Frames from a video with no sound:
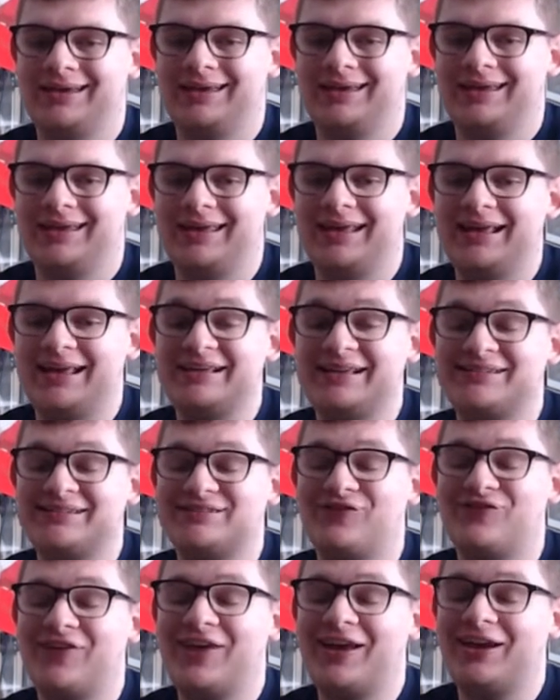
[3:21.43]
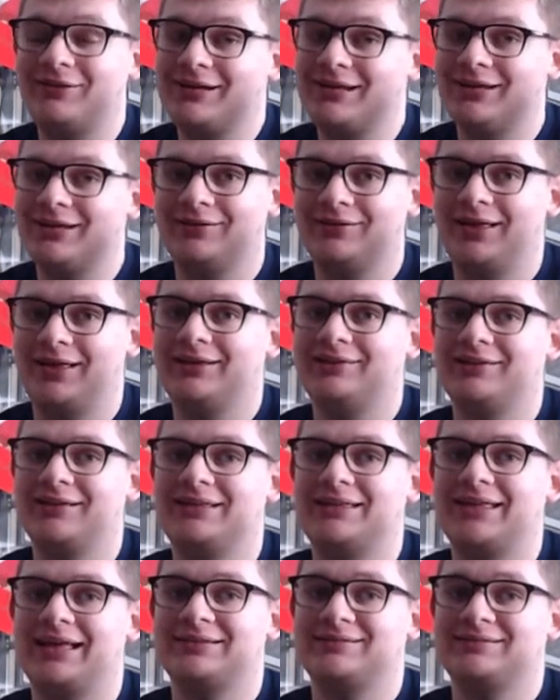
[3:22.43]
it's very unlikely
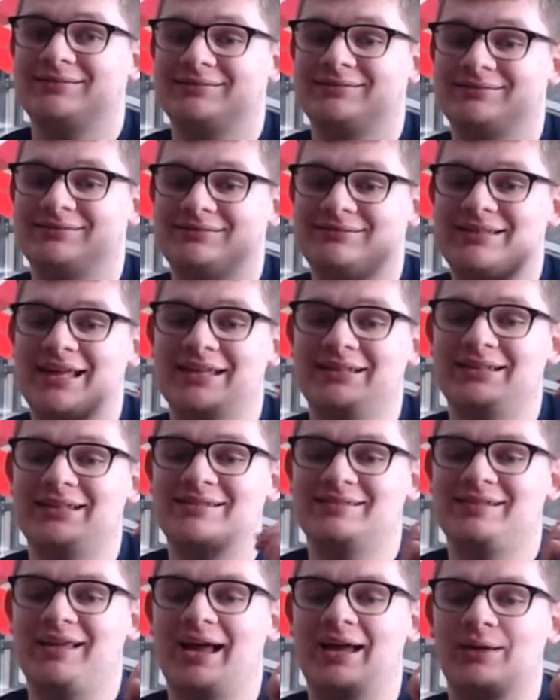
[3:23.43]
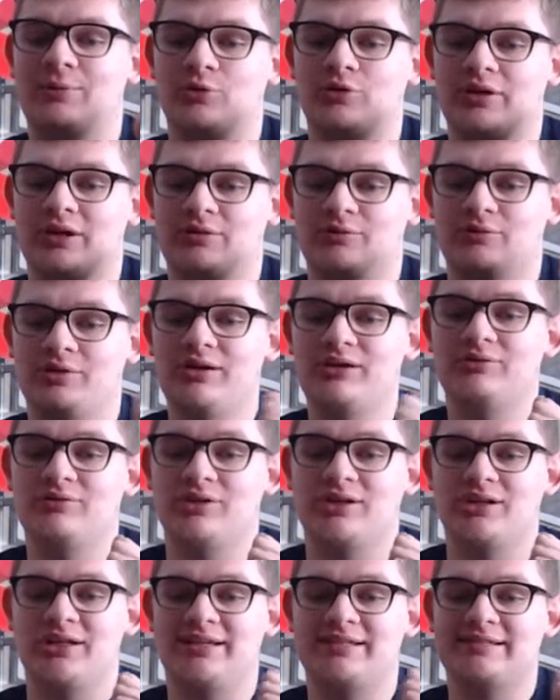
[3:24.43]
that this guy will get a
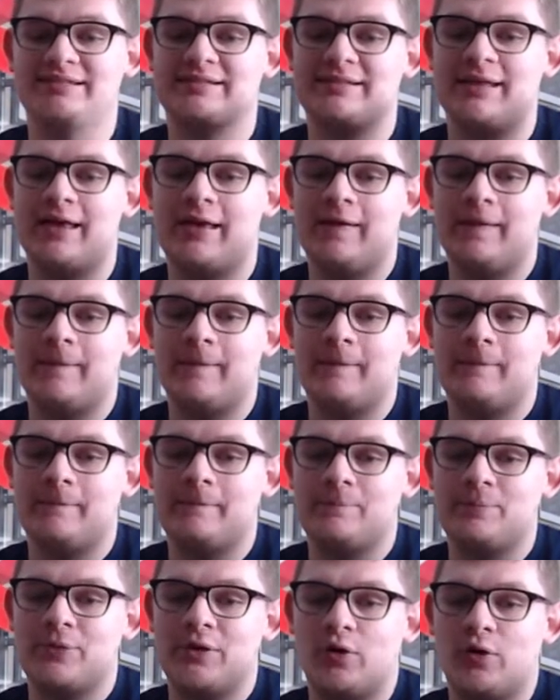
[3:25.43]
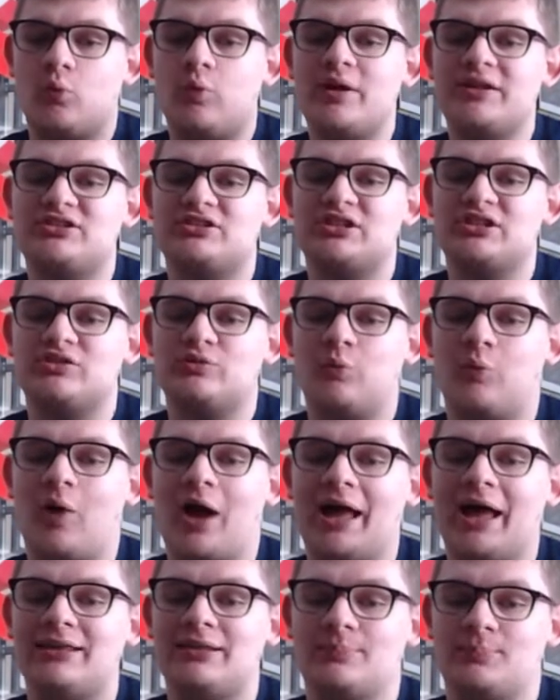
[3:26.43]
re-release, which is
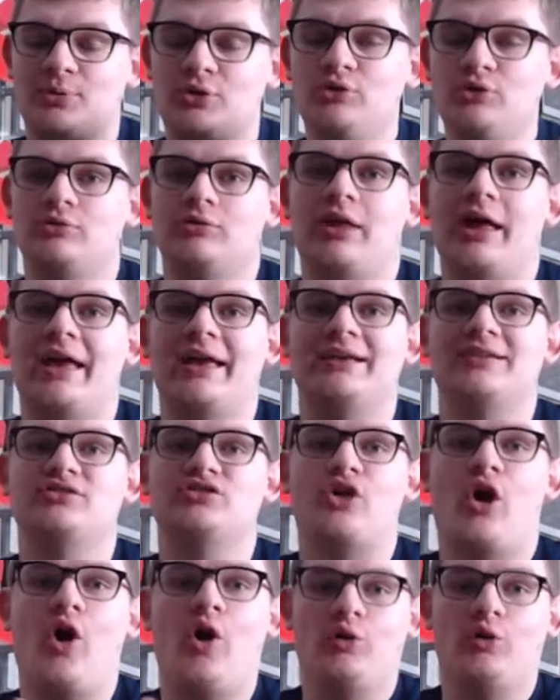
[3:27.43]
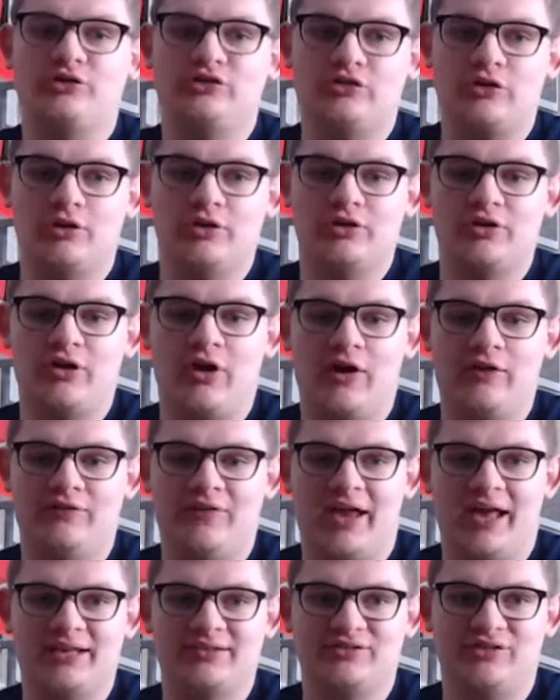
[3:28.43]
why the bootlegs all started off
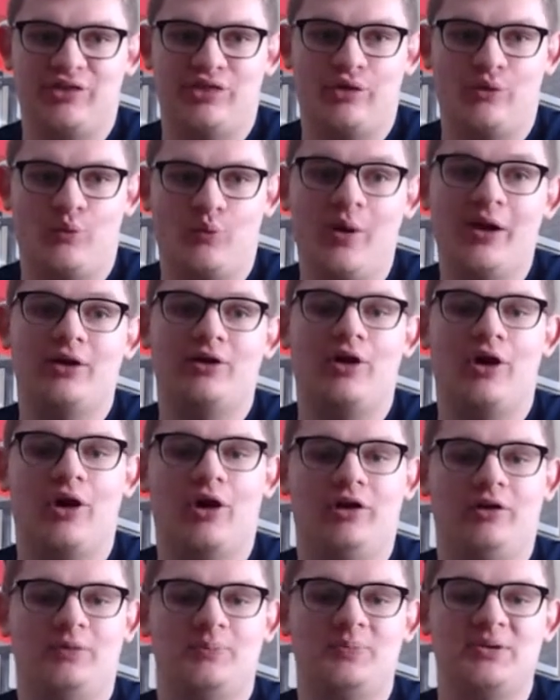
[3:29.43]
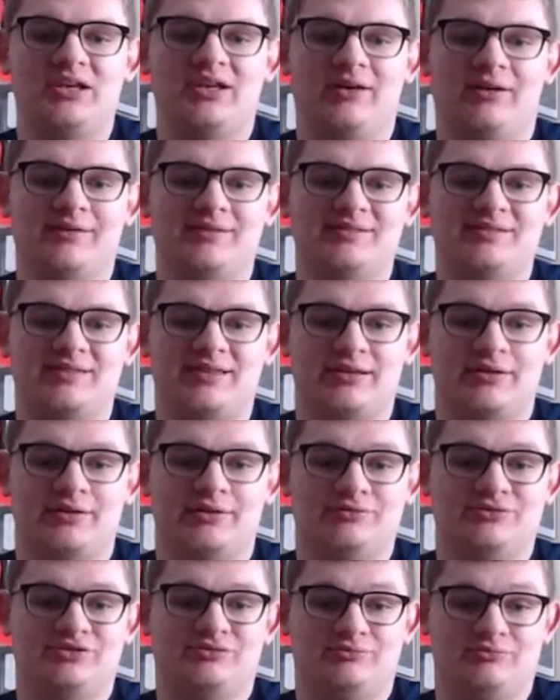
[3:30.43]
as the Werehog, because there
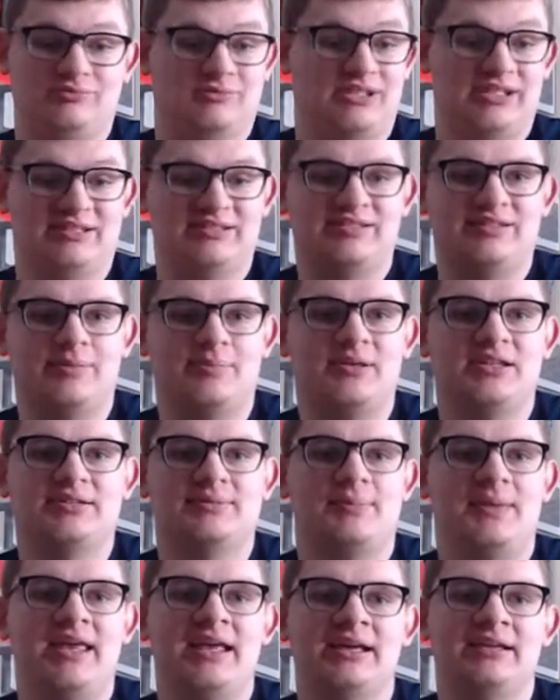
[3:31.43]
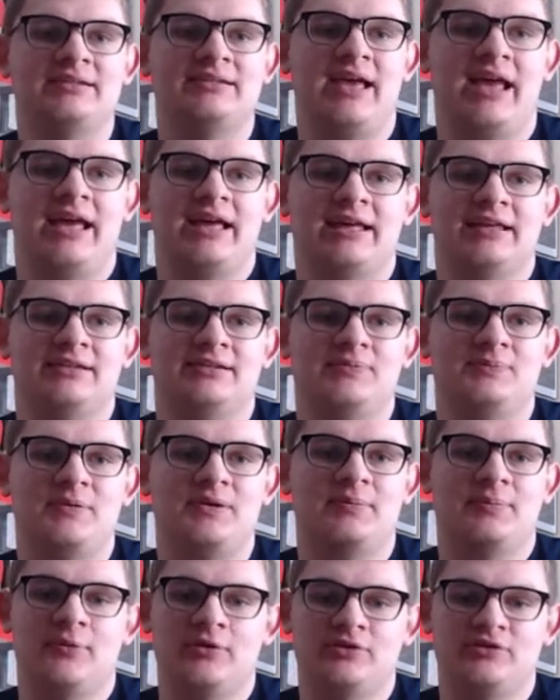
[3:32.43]
needs to be demand, and
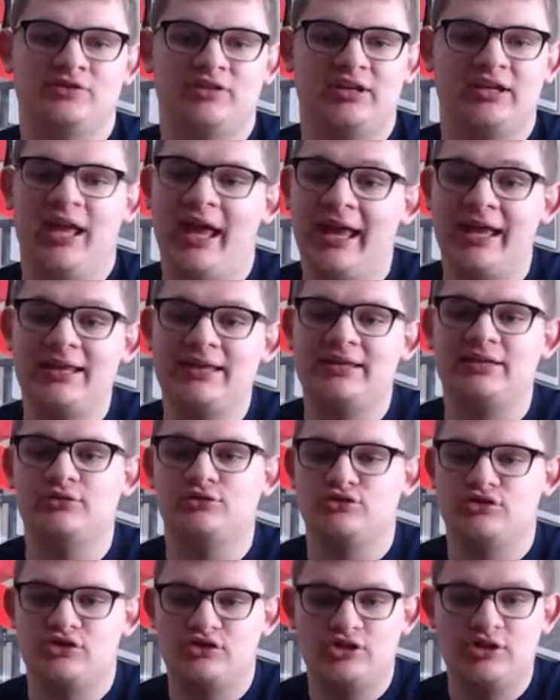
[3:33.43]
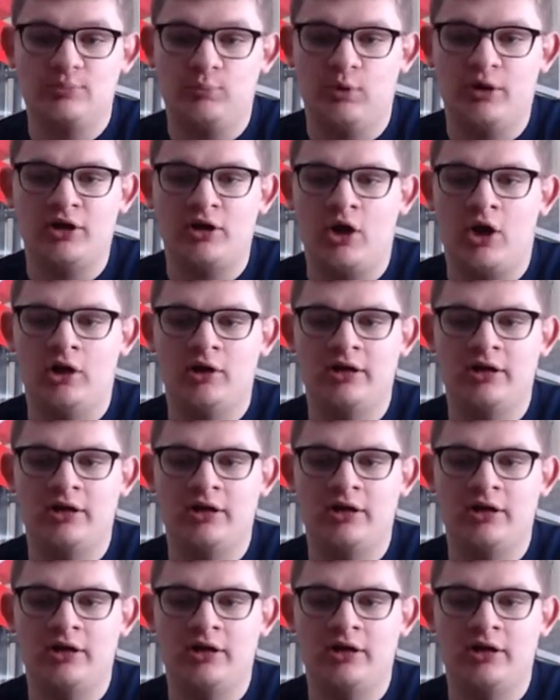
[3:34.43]
people are saying, hey, here's a cheap Werehog,